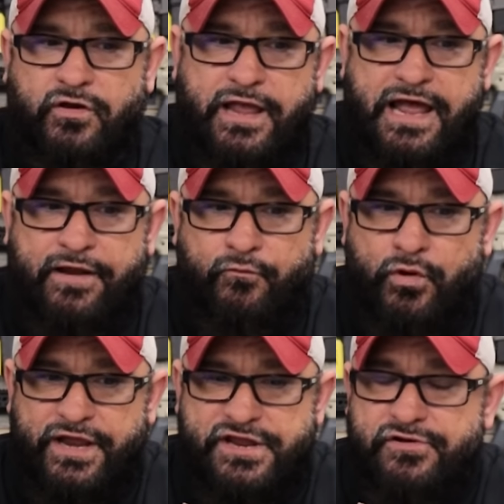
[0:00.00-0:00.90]
and
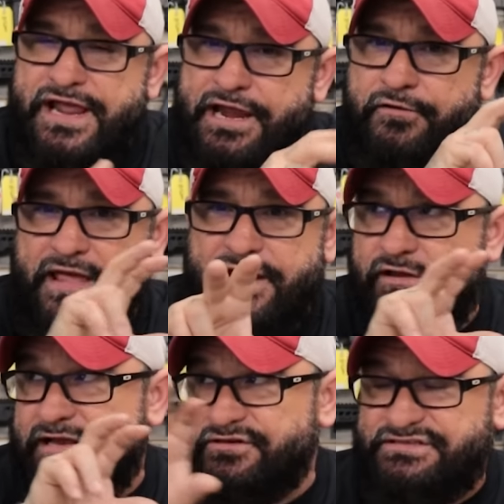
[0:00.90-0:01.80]
when you hear that,
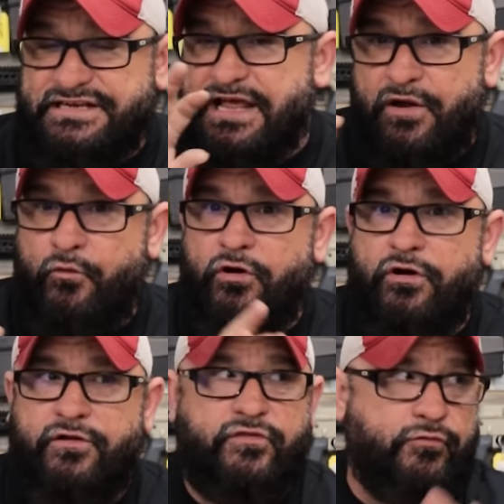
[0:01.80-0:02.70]
you like you'll see that
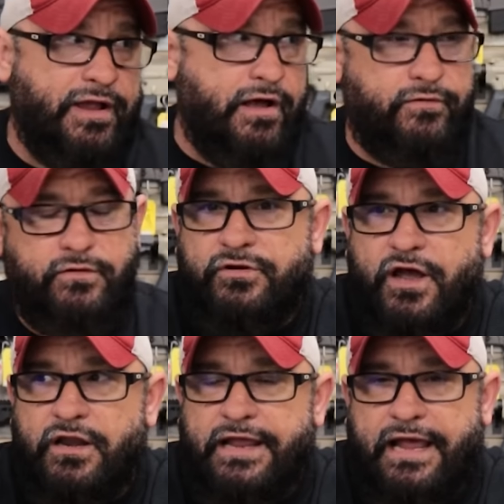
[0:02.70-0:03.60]
word throughout
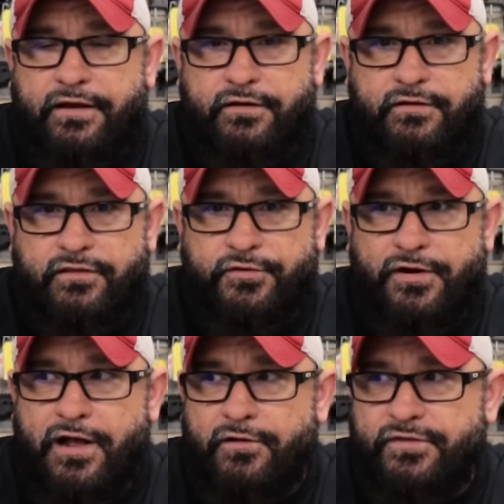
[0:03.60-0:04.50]
Gunland,
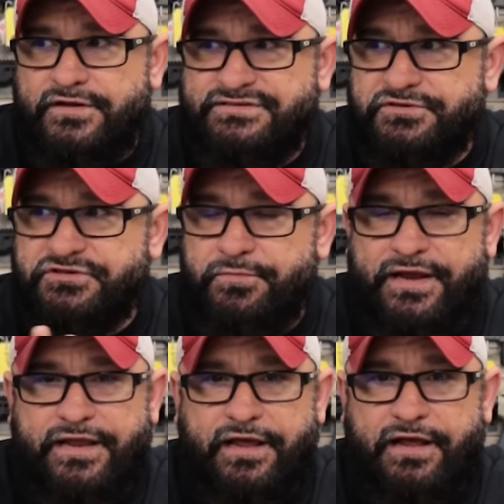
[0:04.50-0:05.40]
throughout the social
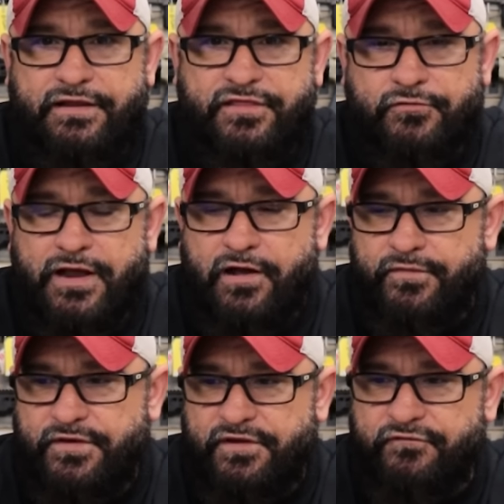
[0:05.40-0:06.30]
media, and
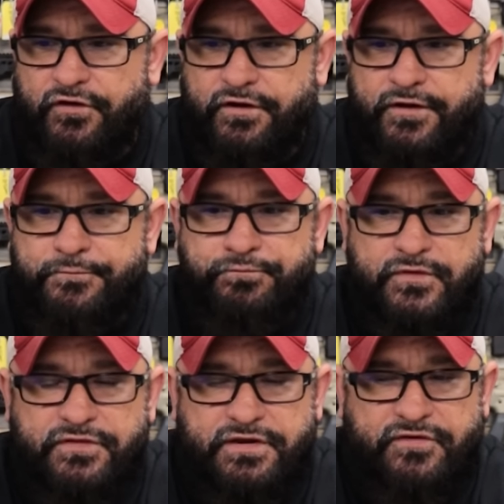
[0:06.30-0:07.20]
throughout the different
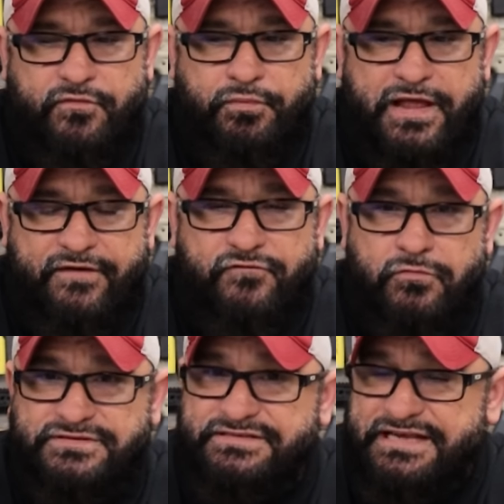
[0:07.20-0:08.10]
the different
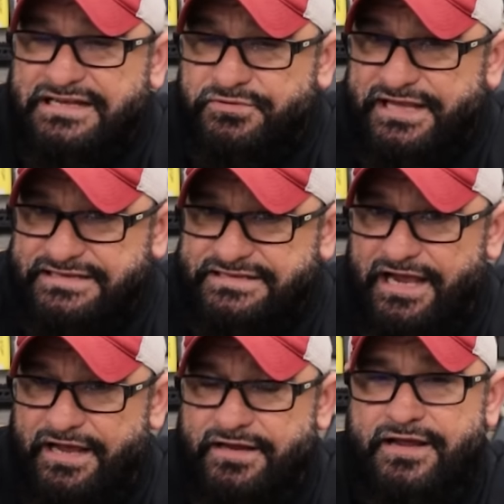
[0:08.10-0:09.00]
platforms because that's what they
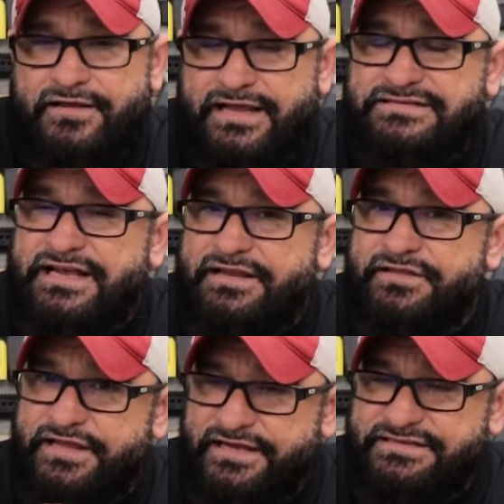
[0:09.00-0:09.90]
said. They said
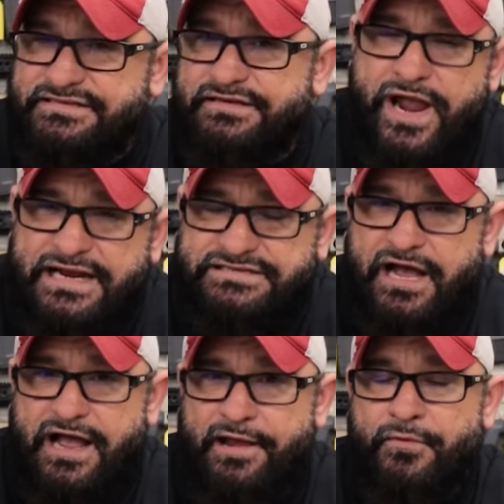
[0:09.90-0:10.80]
this wait
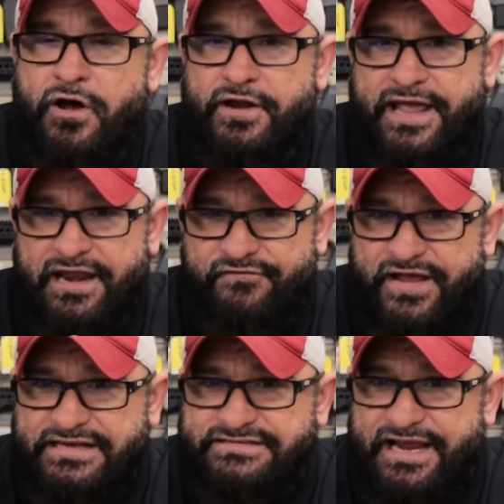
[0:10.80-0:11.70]
time on
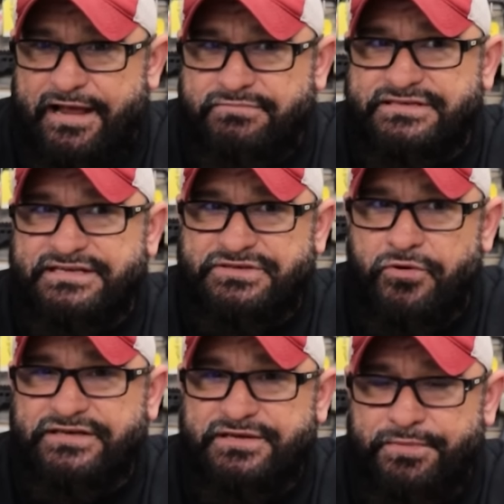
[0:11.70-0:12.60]
NFA stamps is
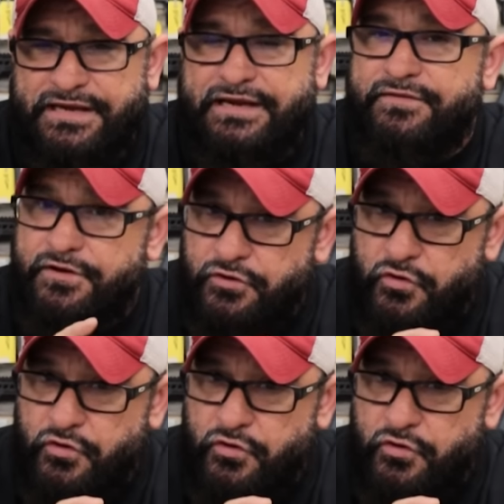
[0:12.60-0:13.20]
going to be the new